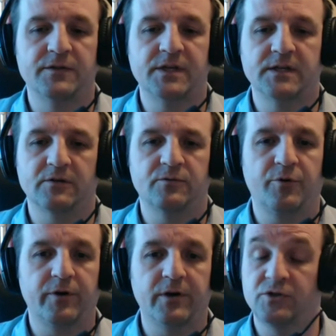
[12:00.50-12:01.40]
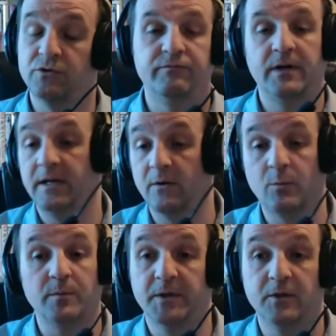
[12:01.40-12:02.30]
or 600 products, you really don't
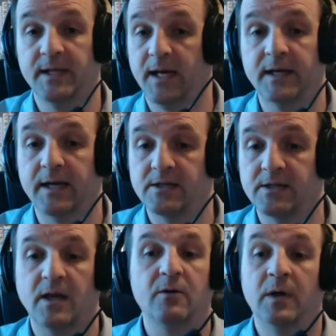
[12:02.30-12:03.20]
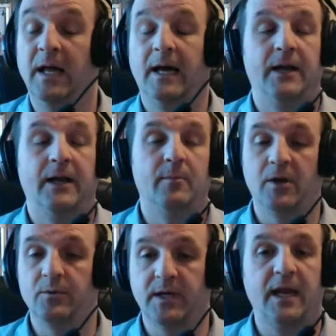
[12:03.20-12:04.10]
want to be doing that in Excel and
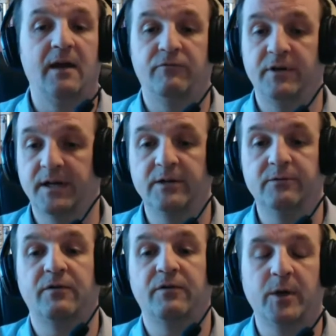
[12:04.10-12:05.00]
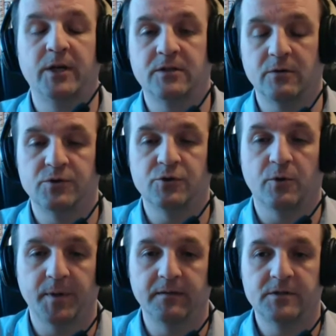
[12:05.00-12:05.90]
uploading it every day or every week to Google Shopping.